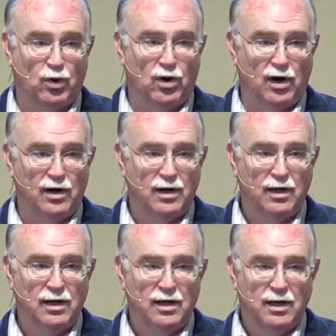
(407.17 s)
for
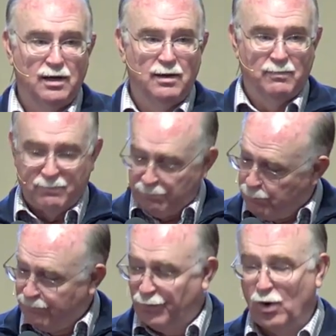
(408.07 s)

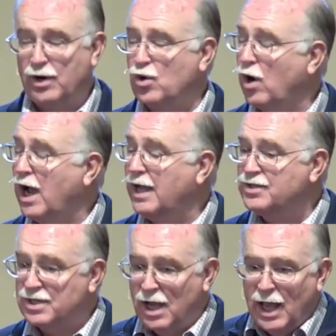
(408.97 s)
before
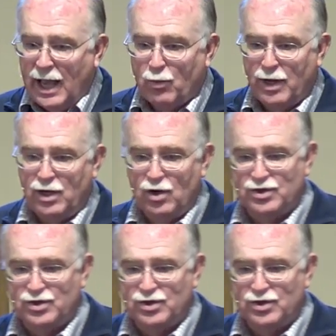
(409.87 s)
Christ, and we